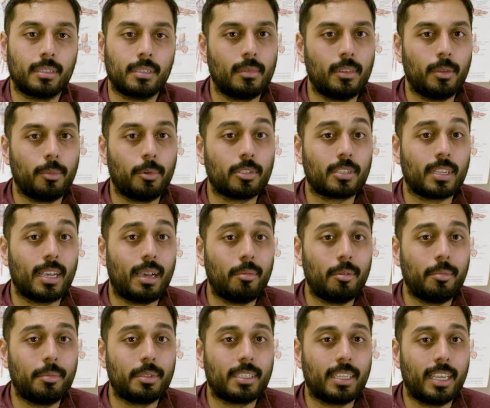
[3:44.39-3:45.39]
The most
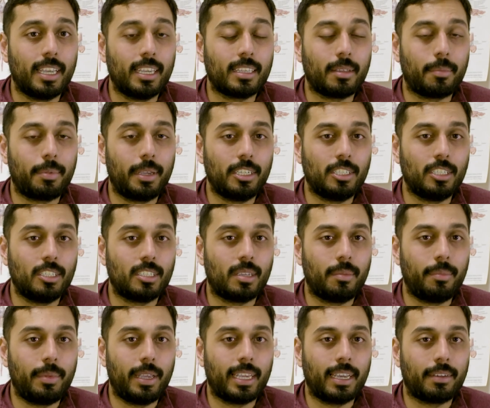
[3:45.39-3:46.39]
common mistake that patients
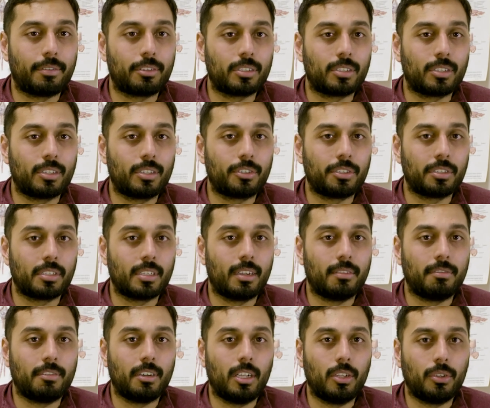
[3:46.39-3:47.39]
can make after surgery is
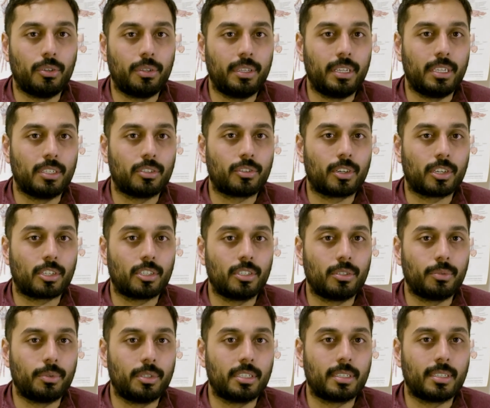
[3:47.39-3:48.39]
not following the
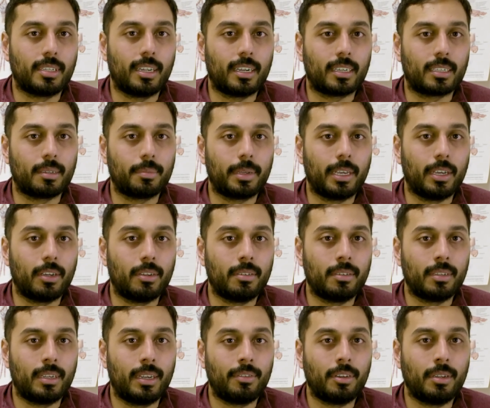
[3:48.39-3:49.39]
instructions we just talked about.
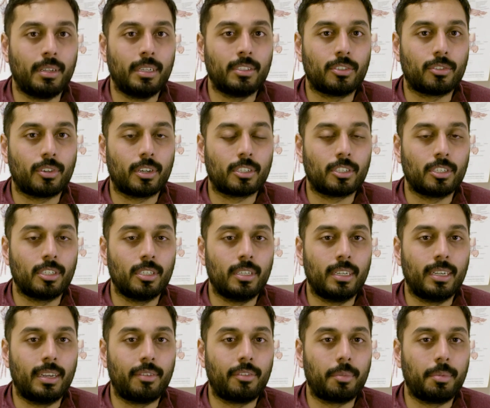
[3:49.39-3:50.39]
Every instruction
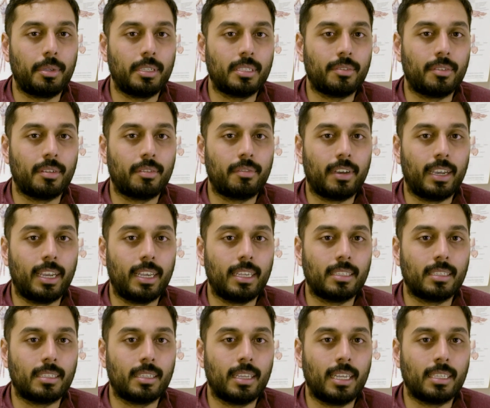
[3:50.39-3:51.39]
and every piece of
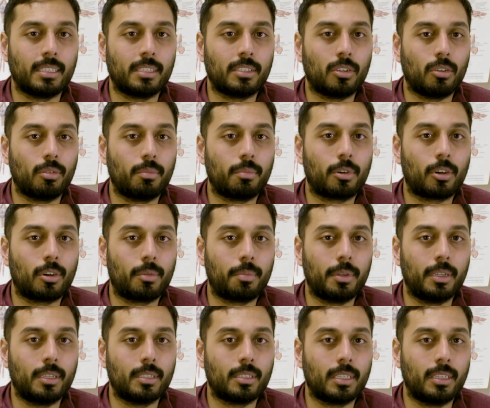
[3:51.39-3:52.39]
advice has its own
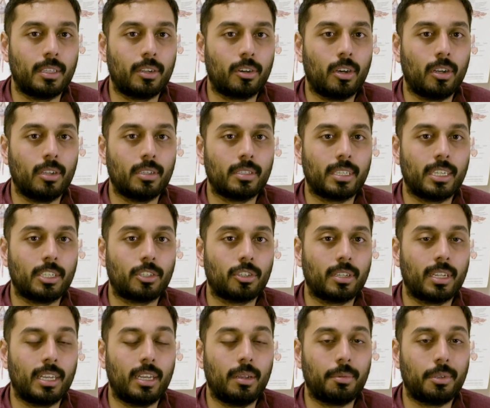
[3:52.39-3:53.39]
purpose, and they're all essential
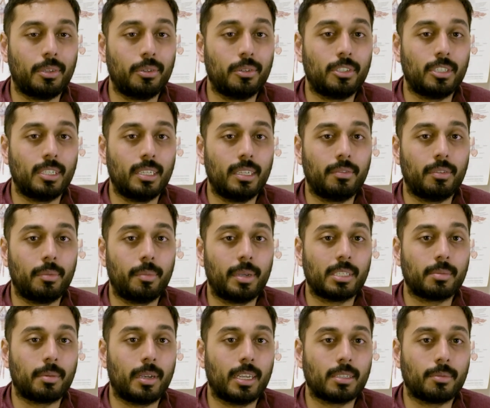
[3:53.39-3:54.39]
to helping you achieve the
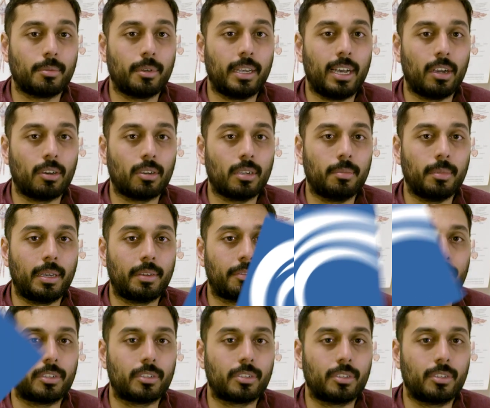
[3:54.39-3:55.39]
best possible outcome after
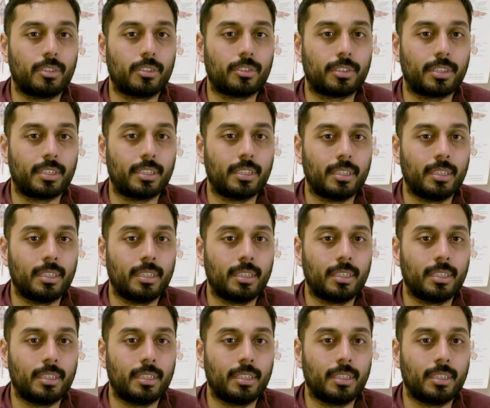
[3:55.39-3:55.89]
your surgery.